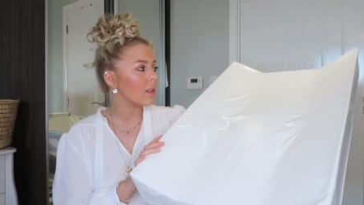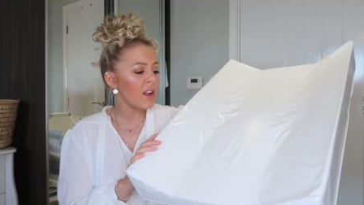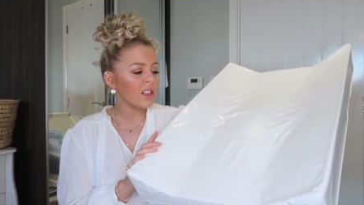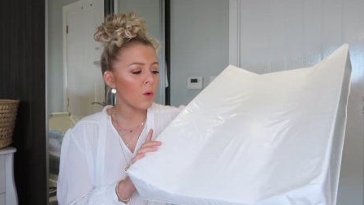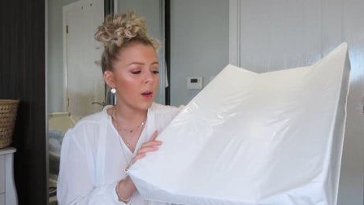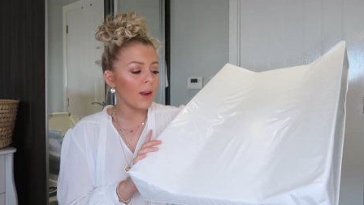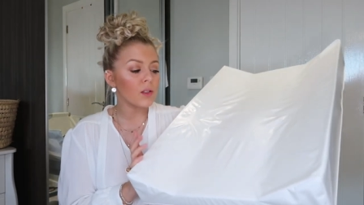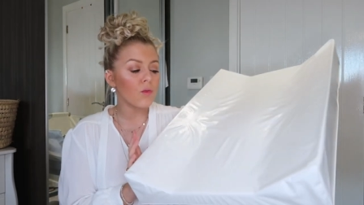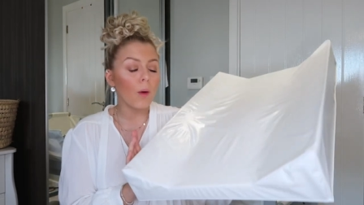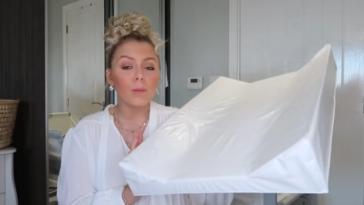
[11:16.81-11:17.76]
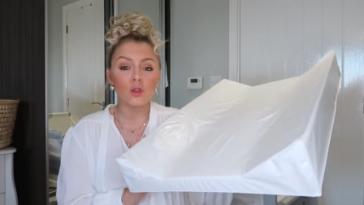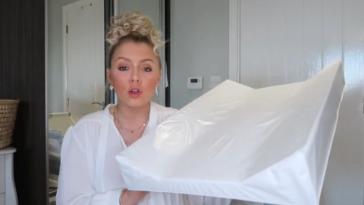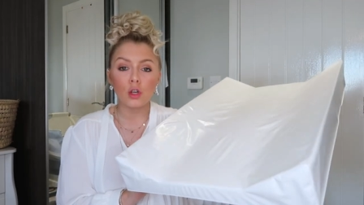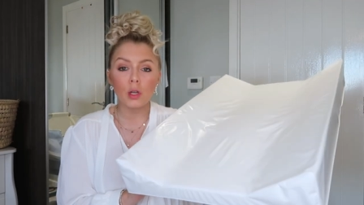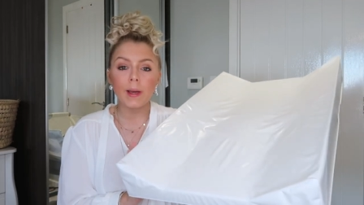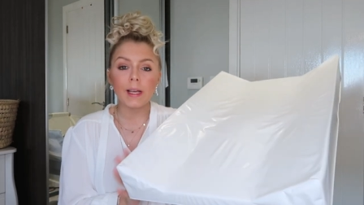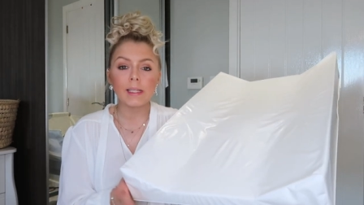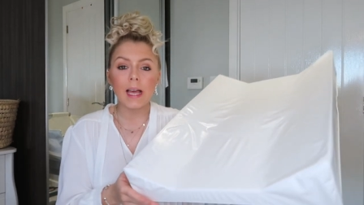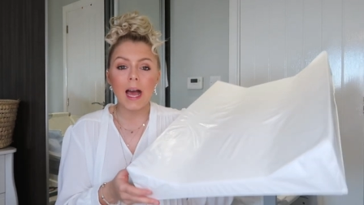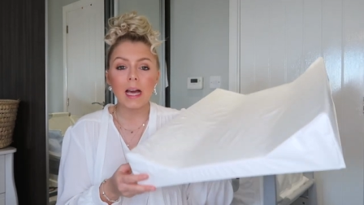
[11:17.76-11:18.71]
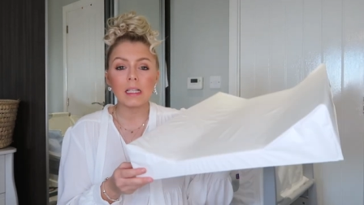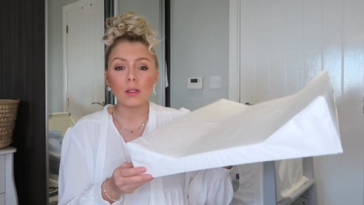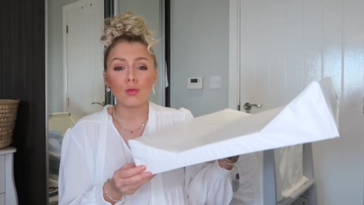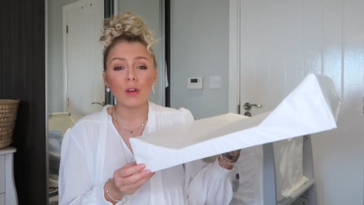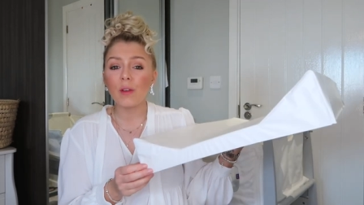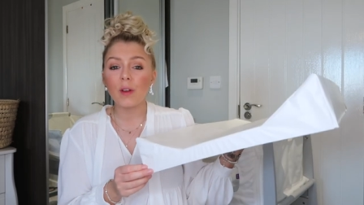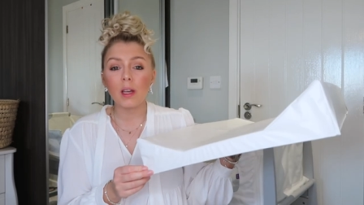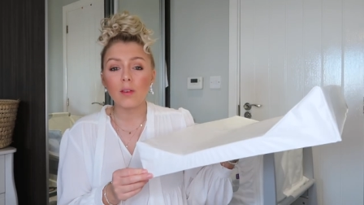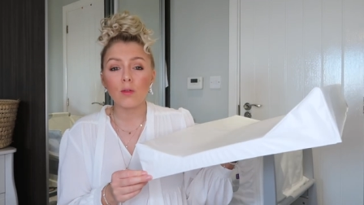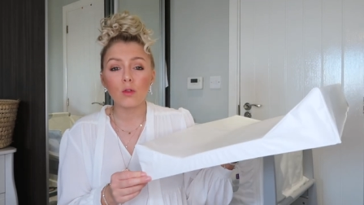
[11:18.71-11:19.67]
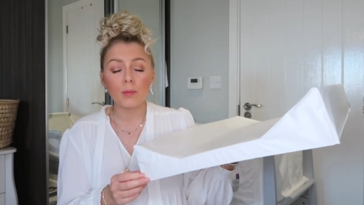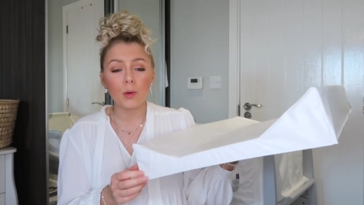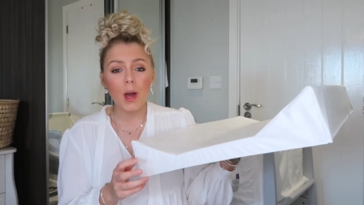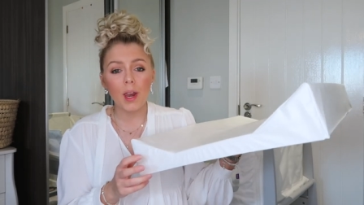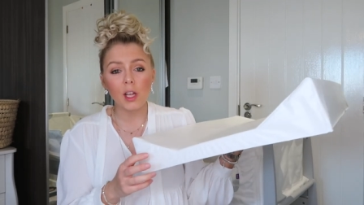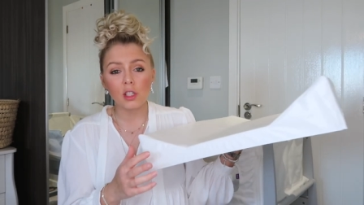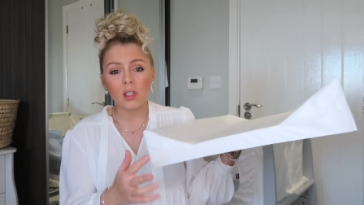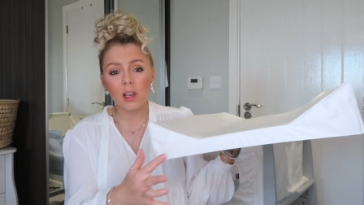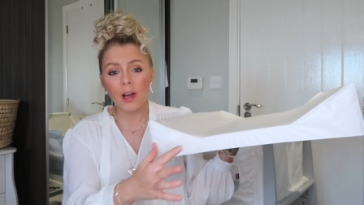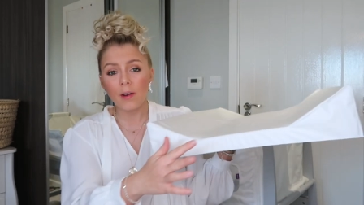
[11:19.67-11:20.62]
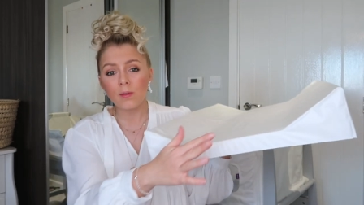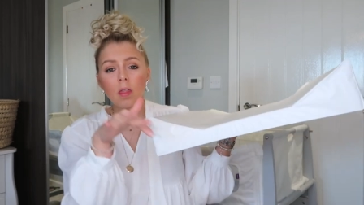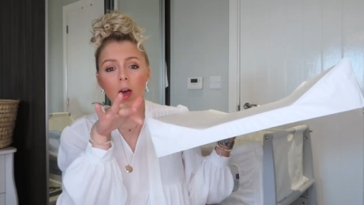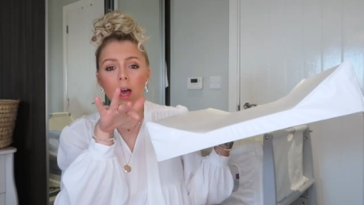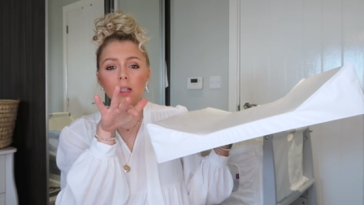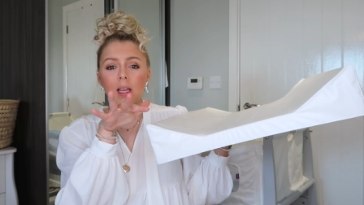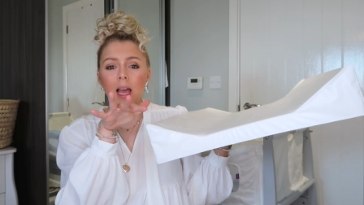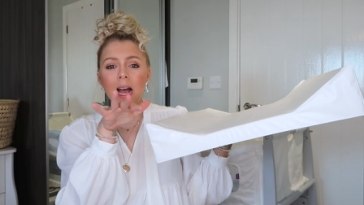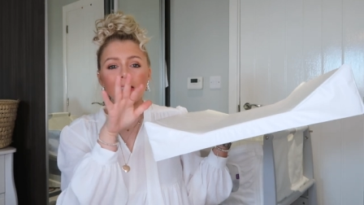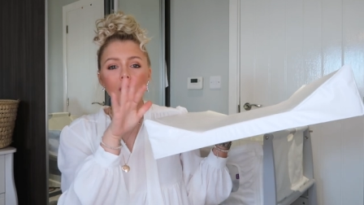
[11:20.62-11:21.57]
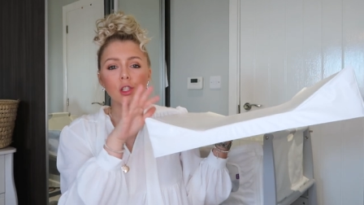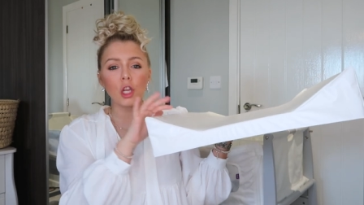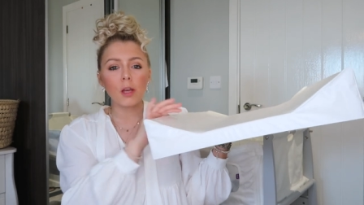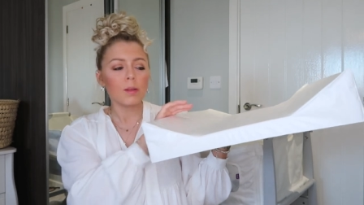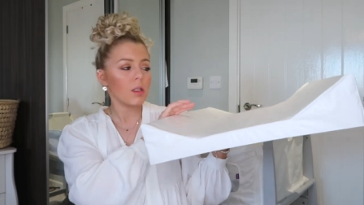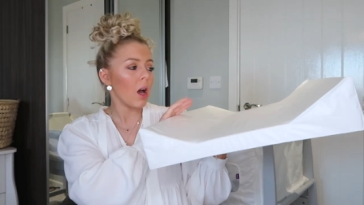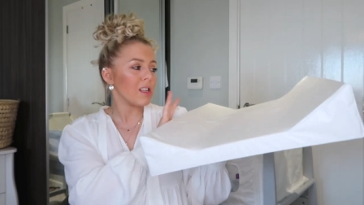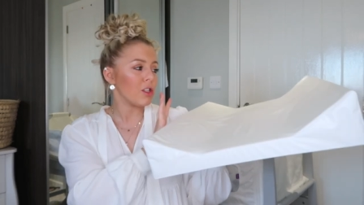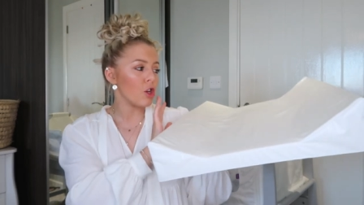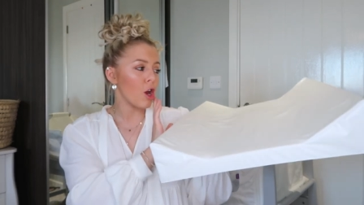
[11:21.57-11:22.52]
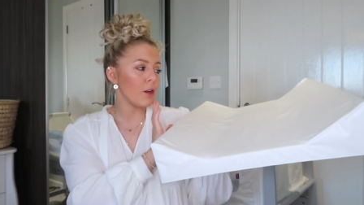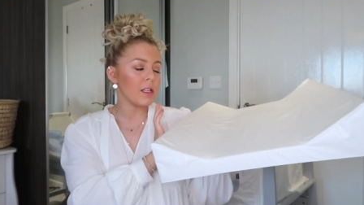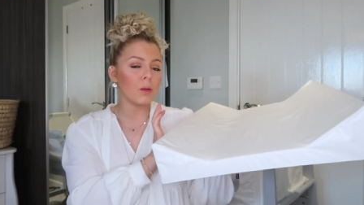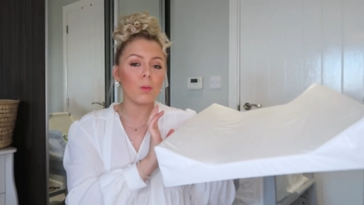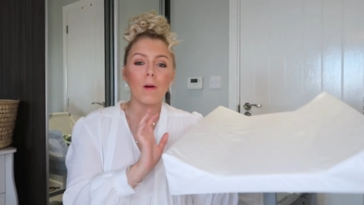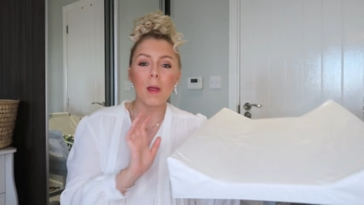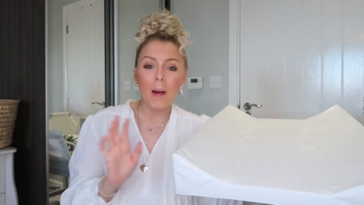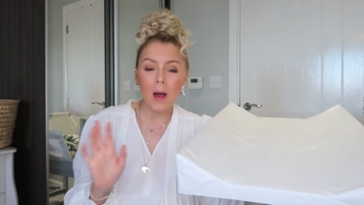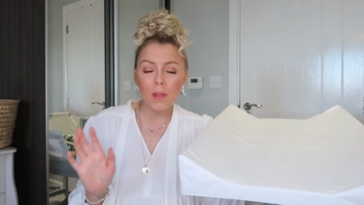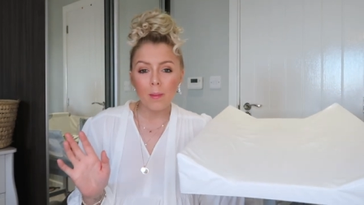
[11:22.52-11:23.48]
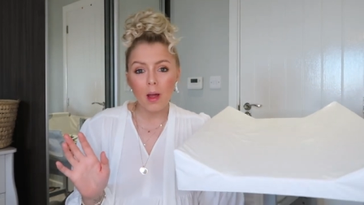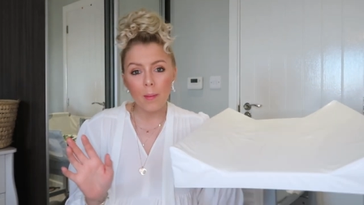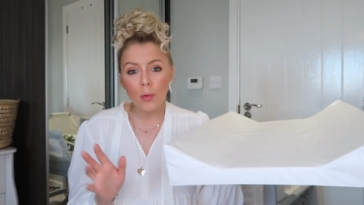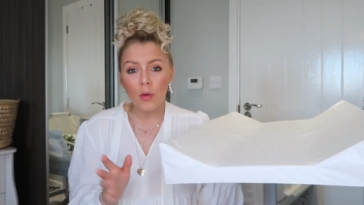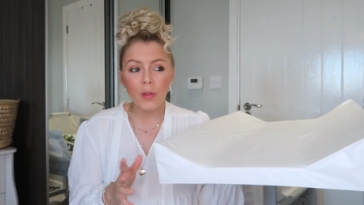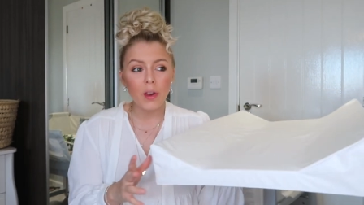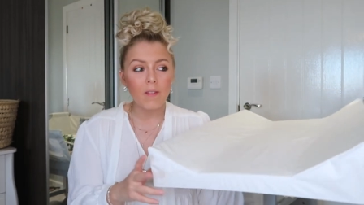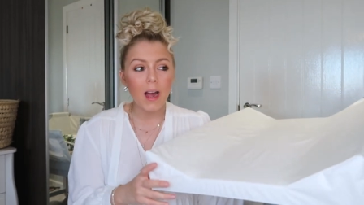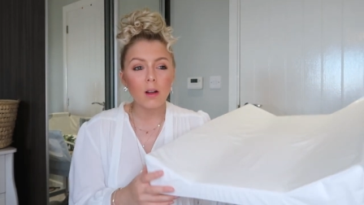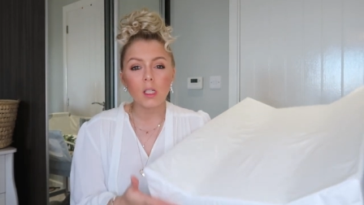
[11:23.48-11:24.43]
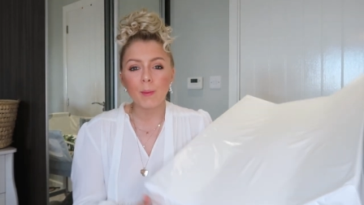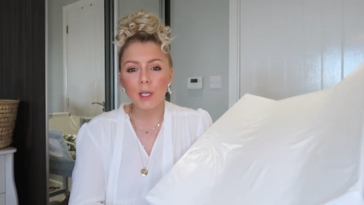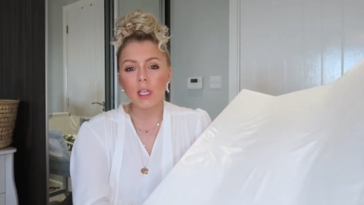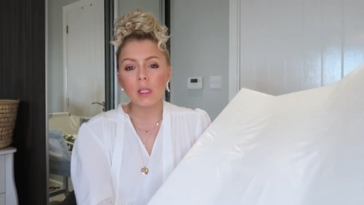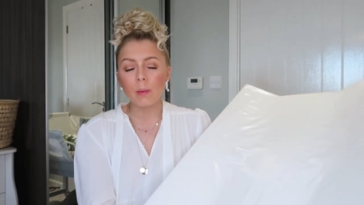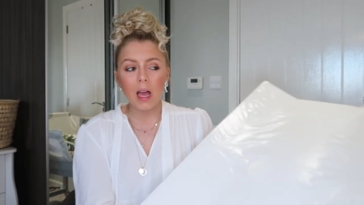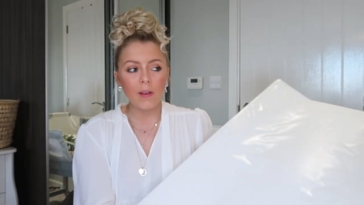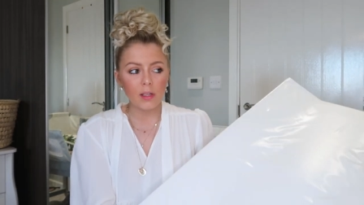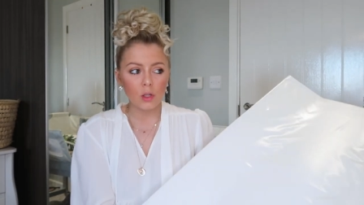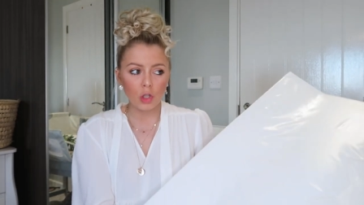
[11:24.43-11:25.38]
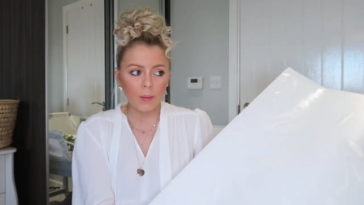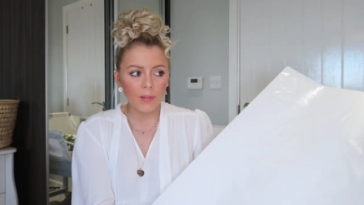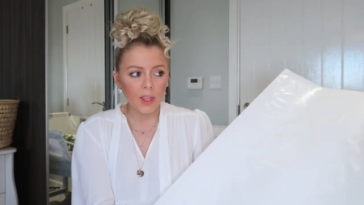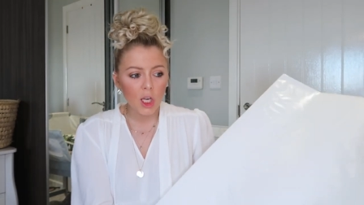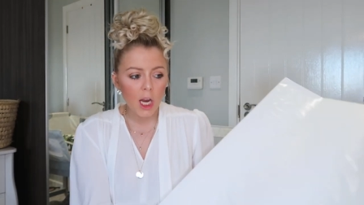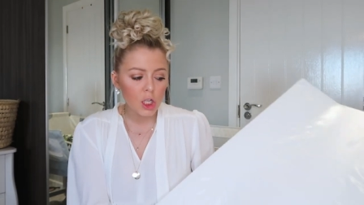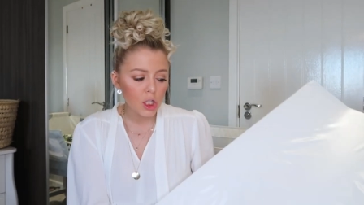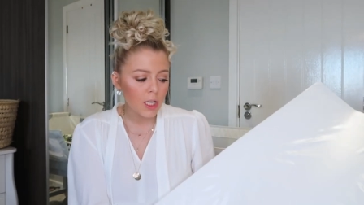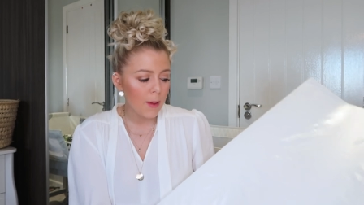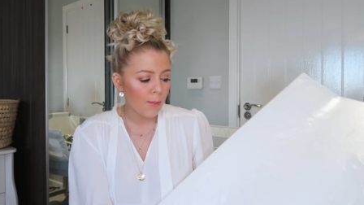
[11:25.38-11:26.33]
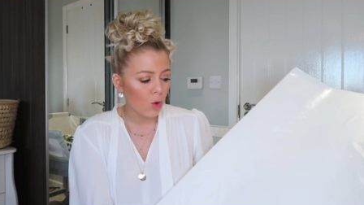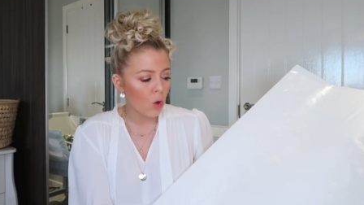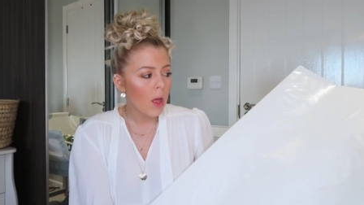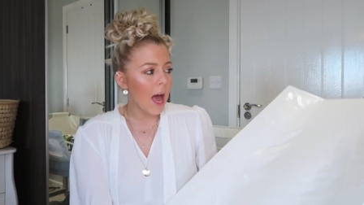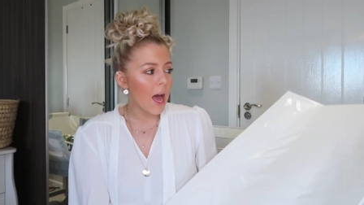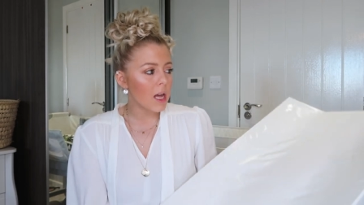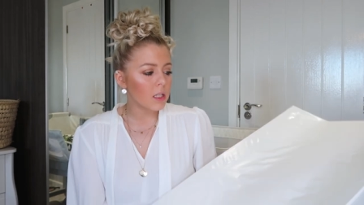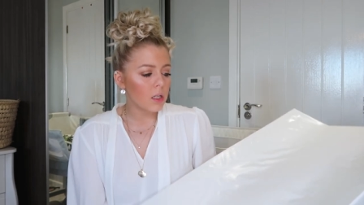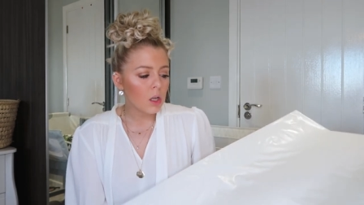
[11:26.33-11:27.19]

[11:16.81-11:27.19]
This one is from John Lewis and it was really, really affordable and I just love that it has the slope side, so you don't need to worry about them like moving around, especially as we have this on top of the changing table. And